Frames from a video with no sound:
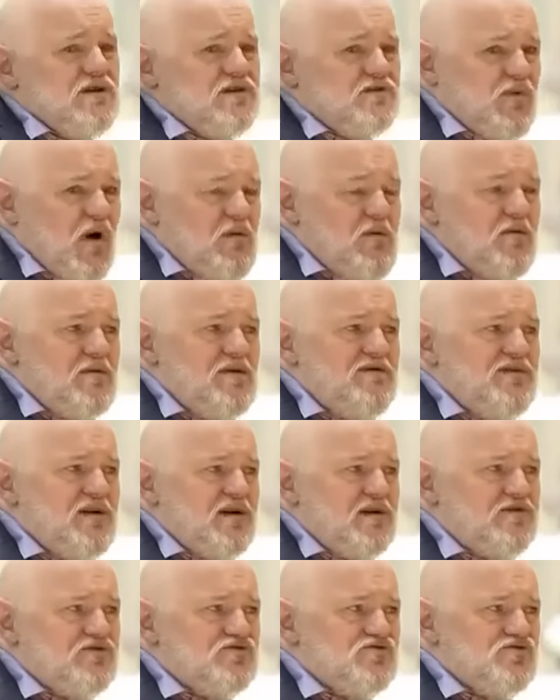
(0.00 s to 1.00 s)
It's probably
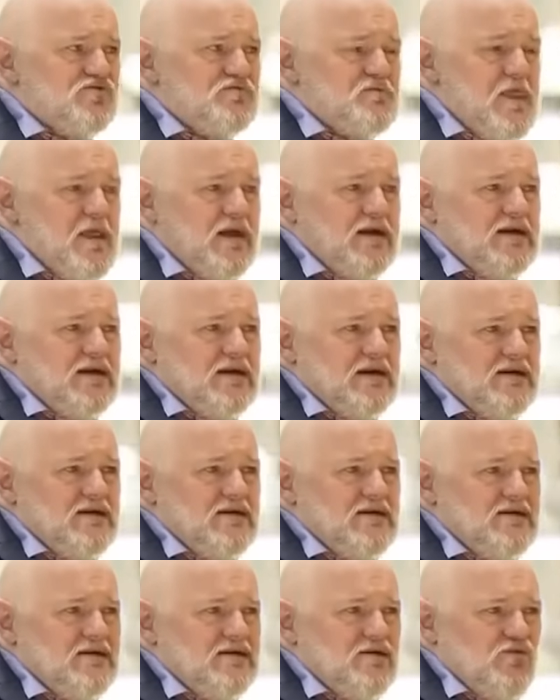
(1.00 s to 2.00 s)
very true.
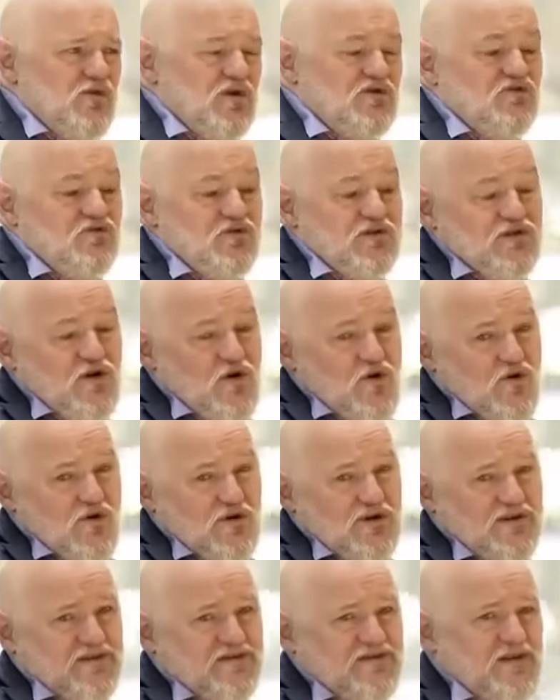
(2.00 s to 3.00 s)
What we
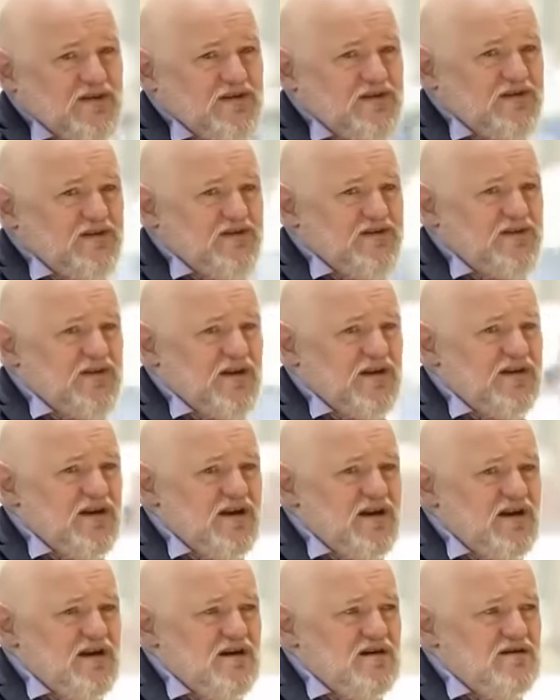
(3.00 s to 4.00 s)
know is that
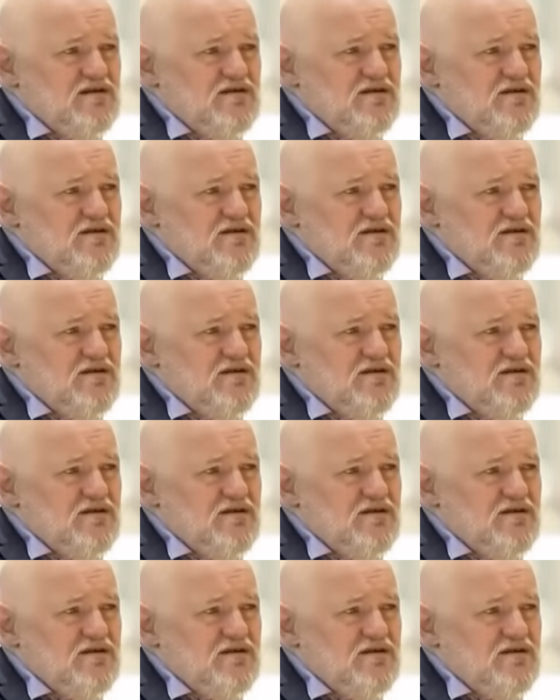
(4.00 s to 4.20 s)
Syria,